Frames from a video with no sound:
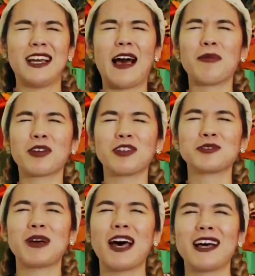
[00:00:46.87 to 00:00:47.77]
I'm gonna
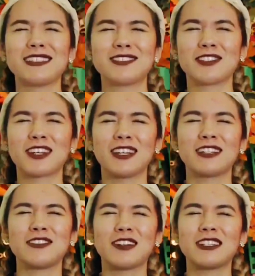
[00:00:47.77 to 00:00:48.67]
close my eyes so I can
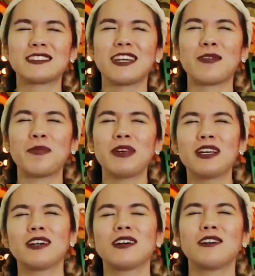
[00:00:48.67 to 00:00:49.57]
let you guys get a
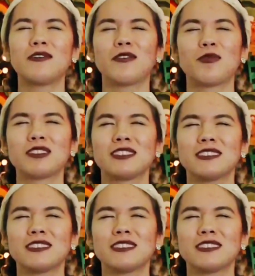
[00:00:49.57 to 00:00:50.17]
peek of what's